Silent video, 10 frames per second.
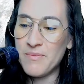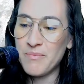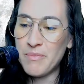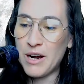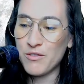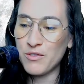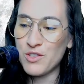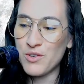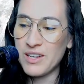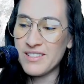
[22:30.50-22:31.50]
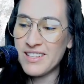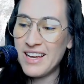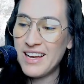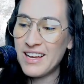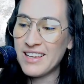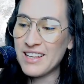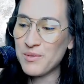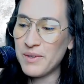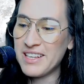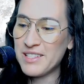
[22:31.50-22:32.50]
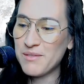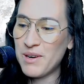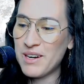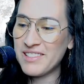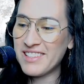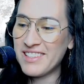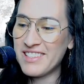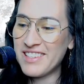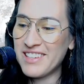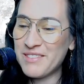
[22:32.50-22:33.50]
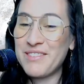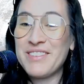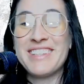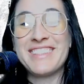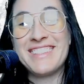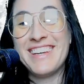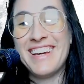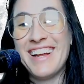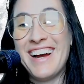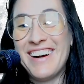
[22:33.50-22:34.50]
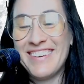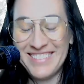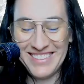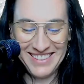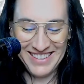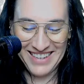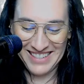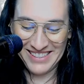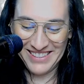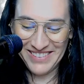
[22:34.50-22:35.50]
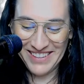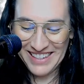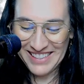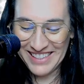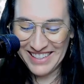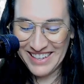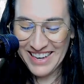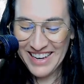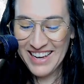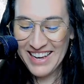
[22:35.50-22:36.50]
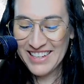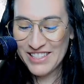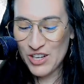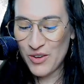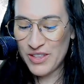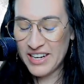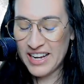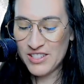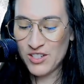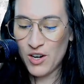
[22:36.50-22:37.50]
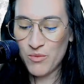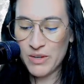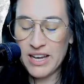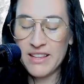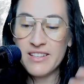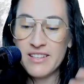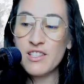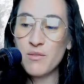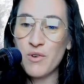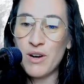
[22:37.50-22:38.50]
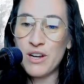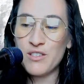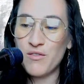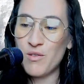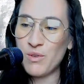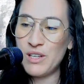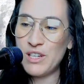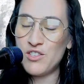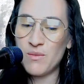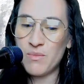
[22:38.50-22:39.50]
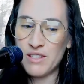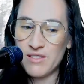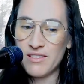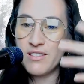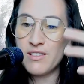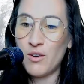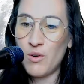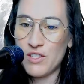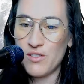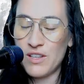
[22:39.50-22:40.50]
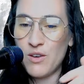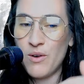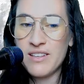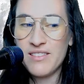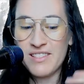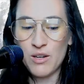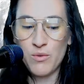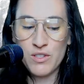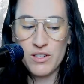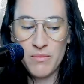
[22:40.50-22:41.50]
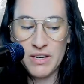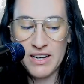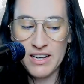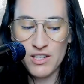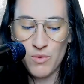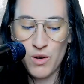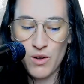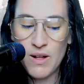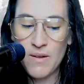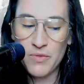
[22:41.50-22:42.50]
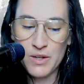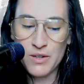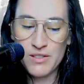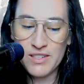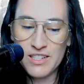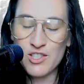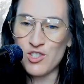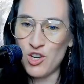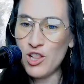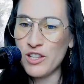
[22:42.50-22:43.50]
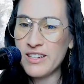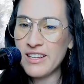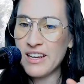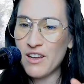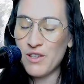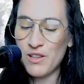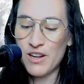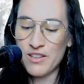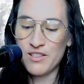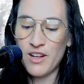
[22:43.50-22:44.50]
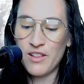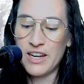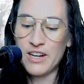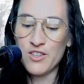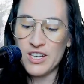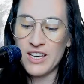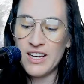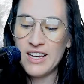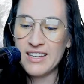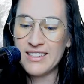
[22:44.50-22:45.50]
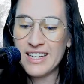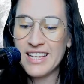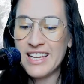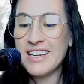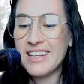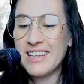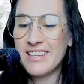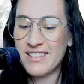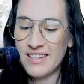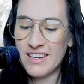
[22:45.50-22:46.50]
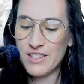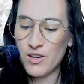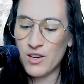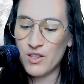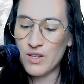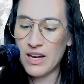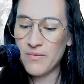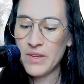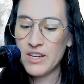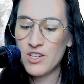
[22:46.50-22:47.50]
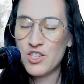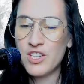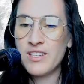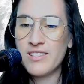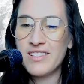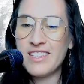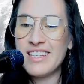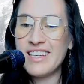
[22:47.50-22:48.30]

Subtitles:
powerful trust. Guess what? His Mars conjuncts my Venus. Get out. That is crazy. So the next card we get, and this is the progression of the relationship, because this is the question that you asked. It's like, what's coming next? Well, it's solid. Like, I feel a lot of solid energy. Dakini is the next card you get. She is the